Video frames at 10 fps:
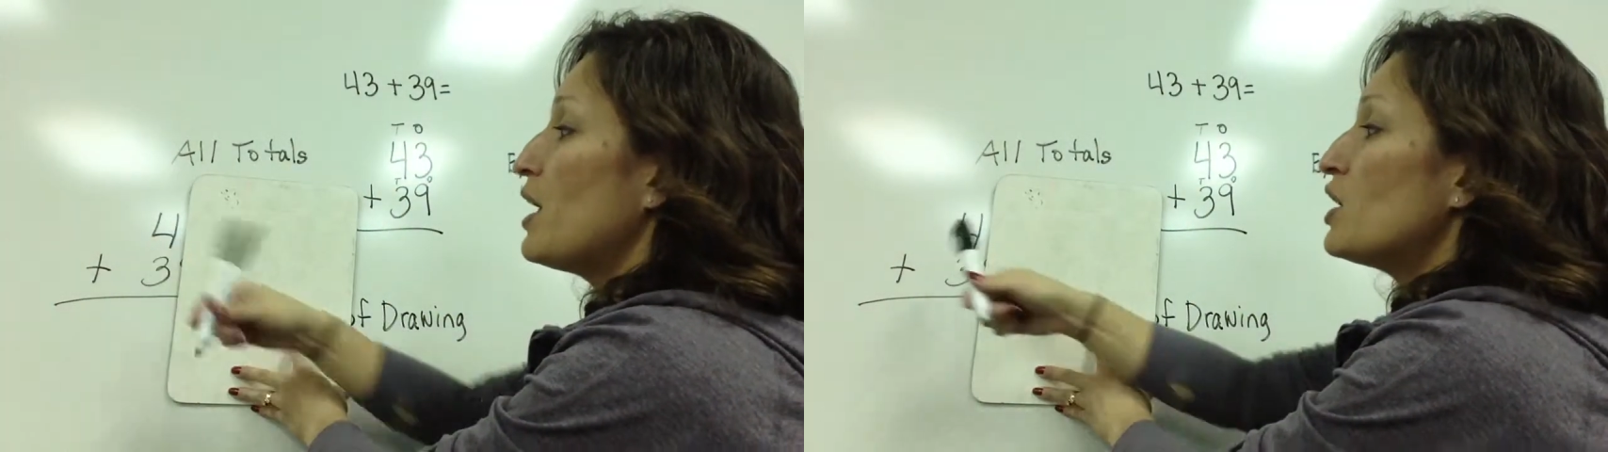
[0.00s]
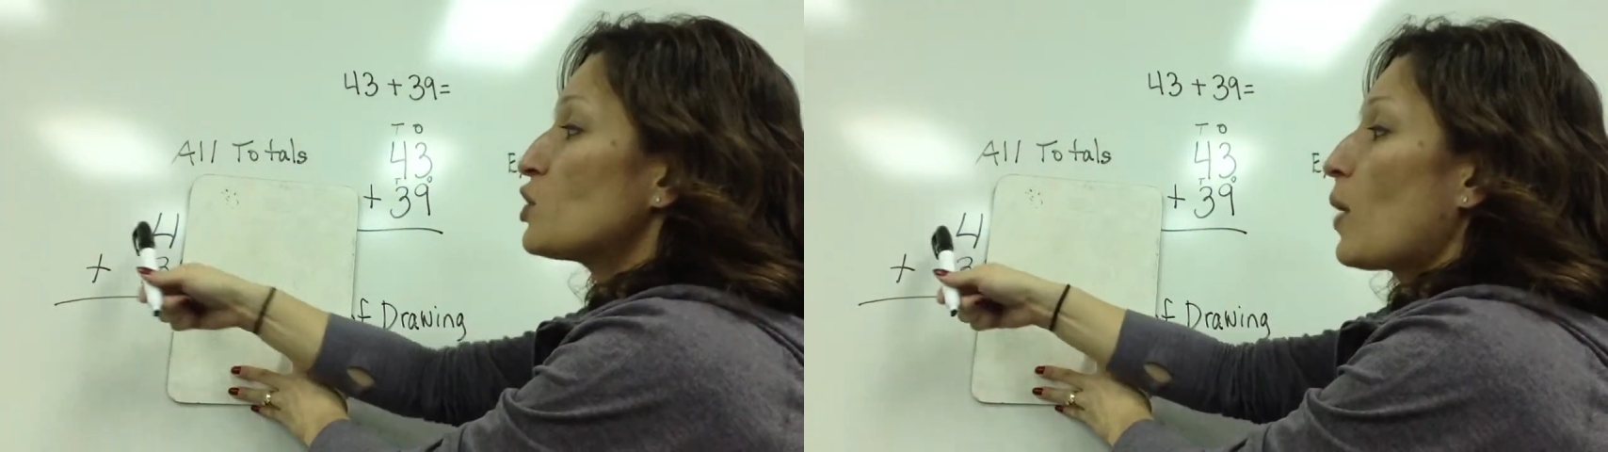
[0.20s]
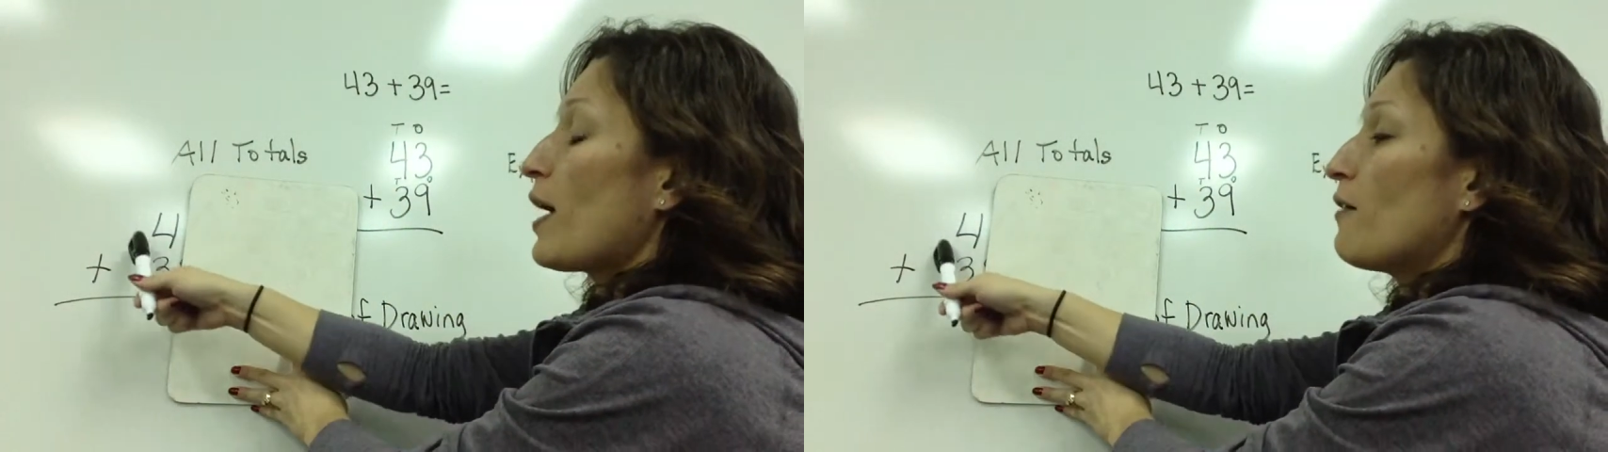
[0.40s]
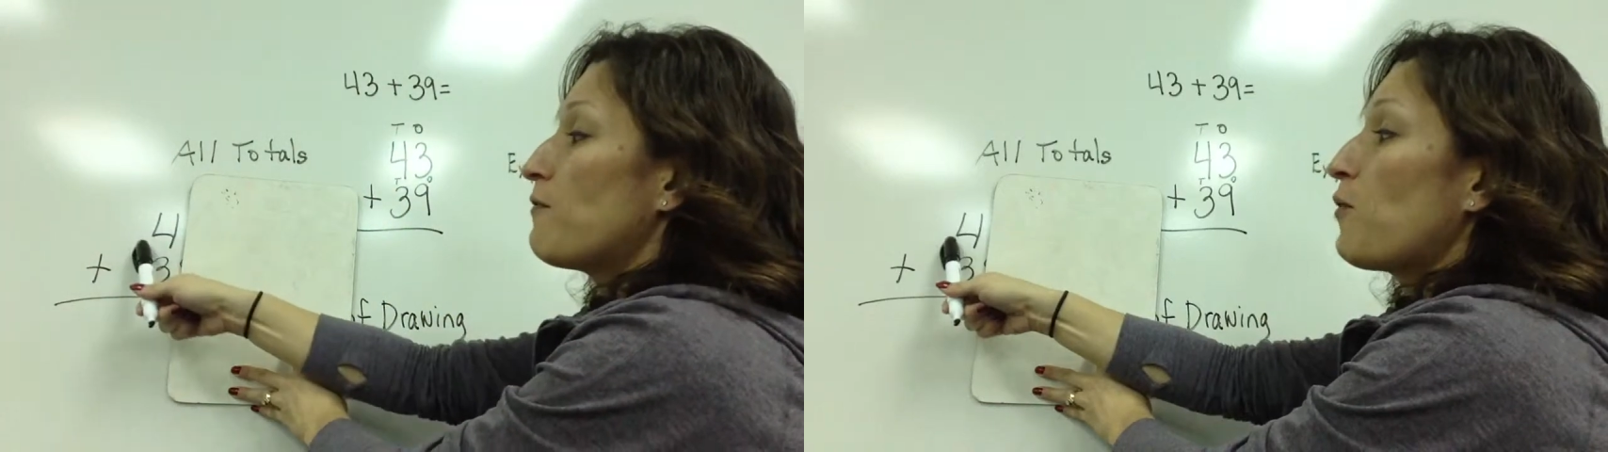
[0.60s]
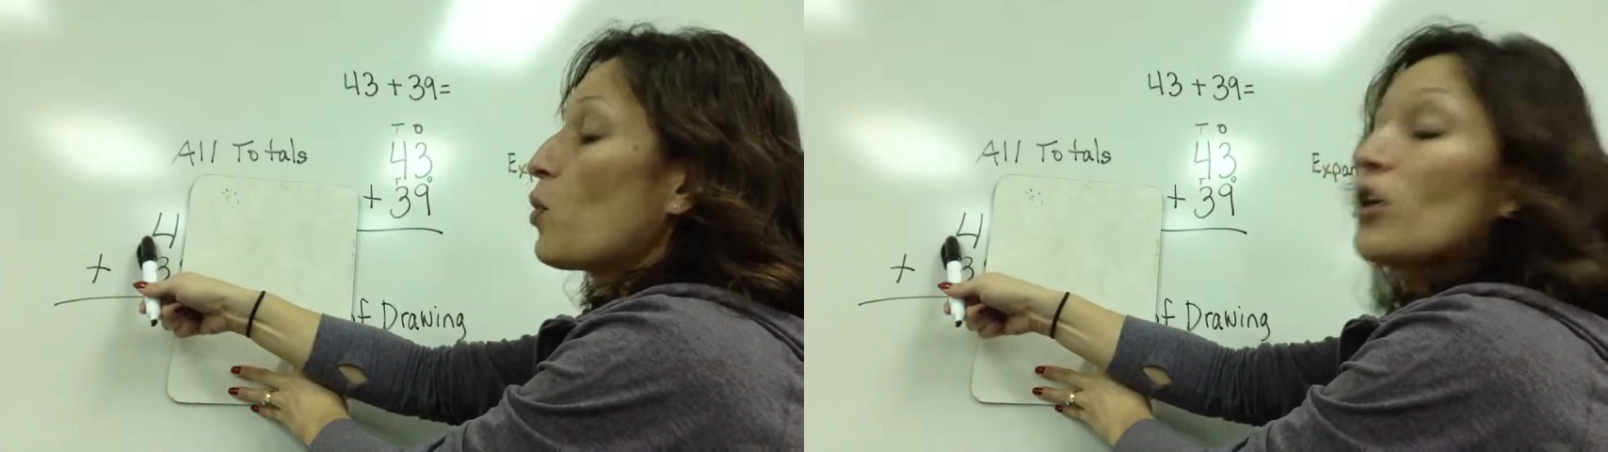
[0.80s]
So I have
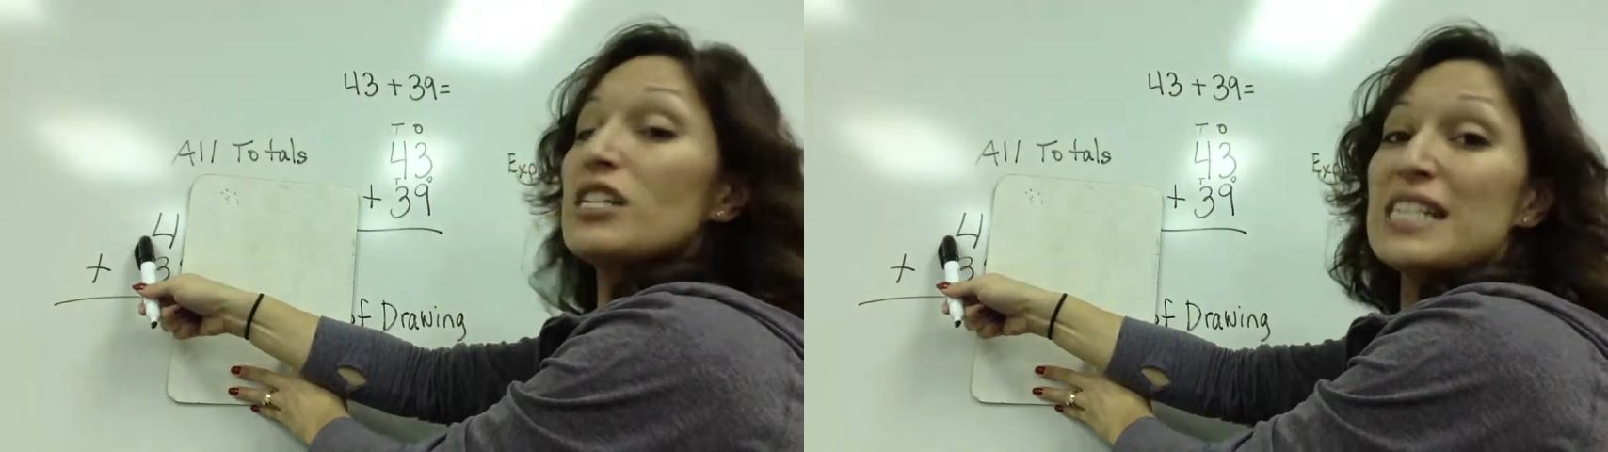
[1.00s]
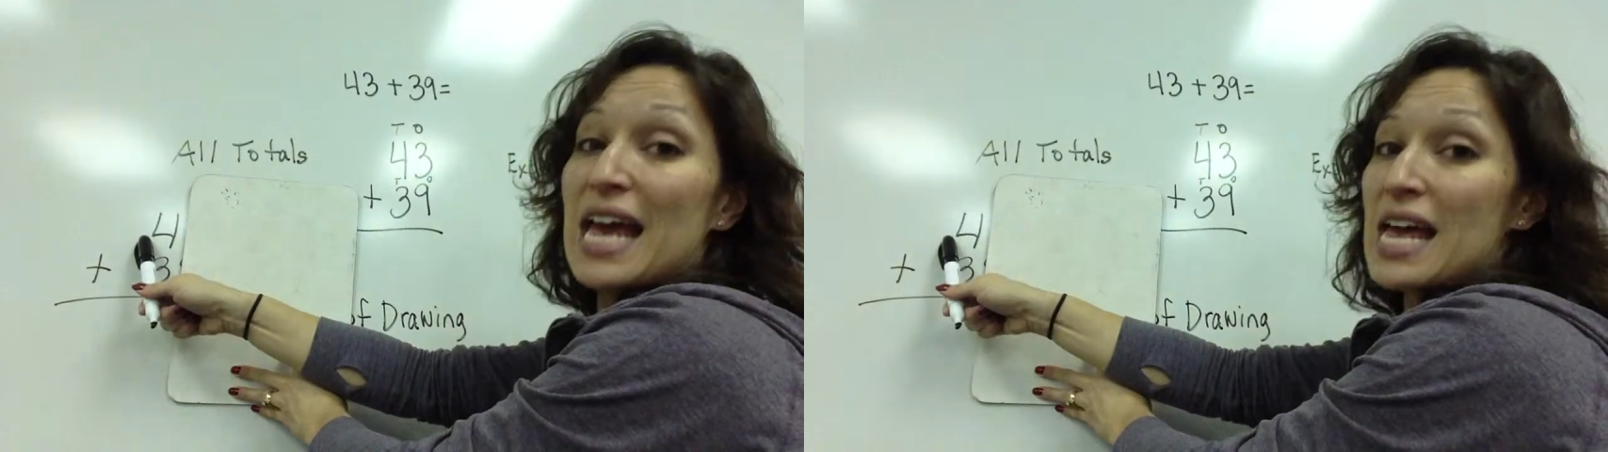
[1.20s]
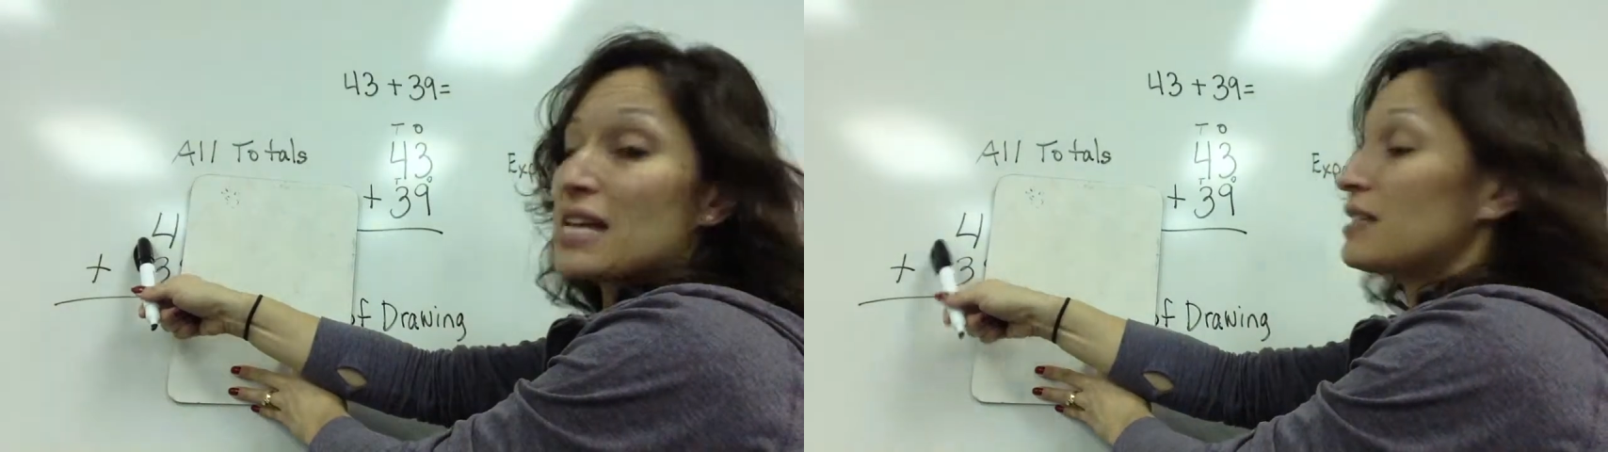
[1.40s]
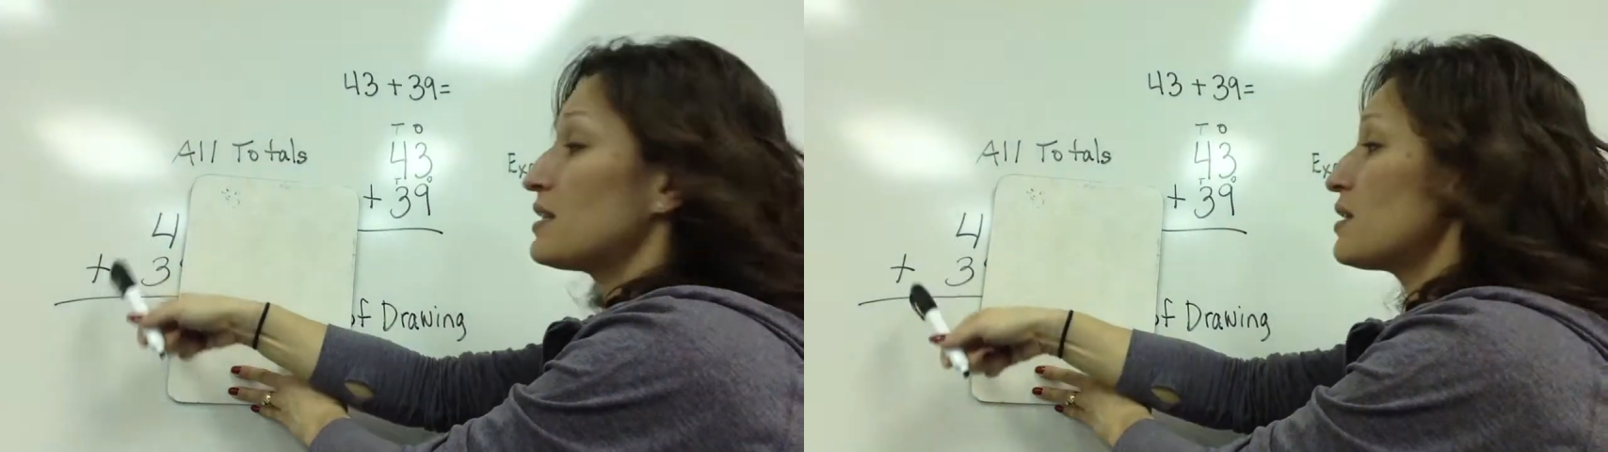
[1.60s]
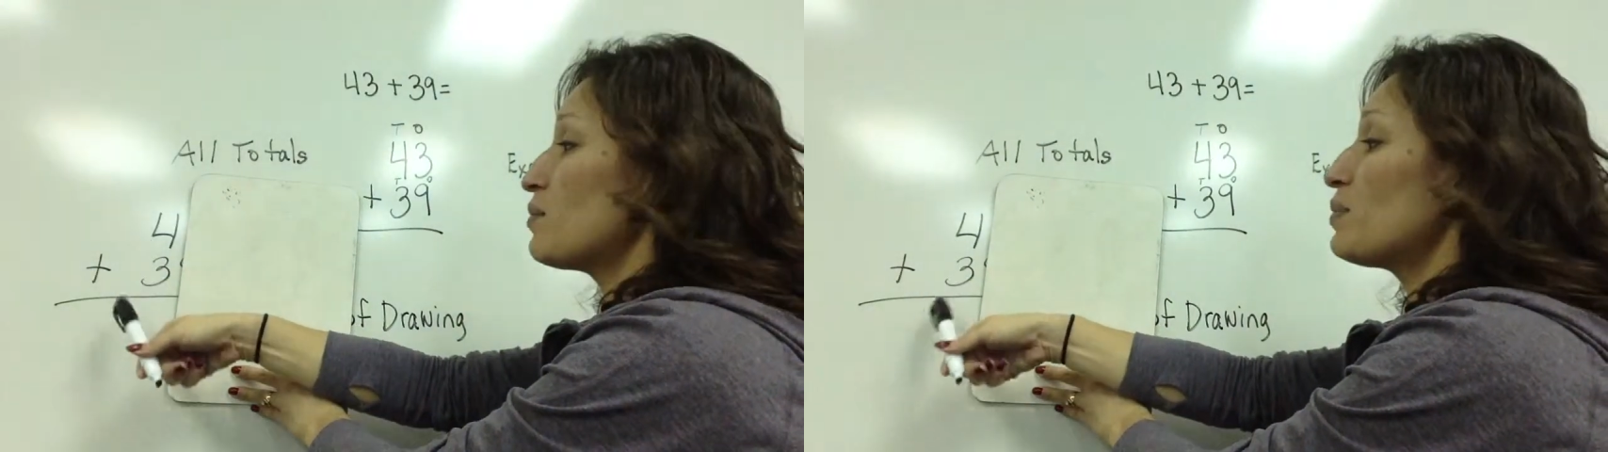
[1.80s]
4 tens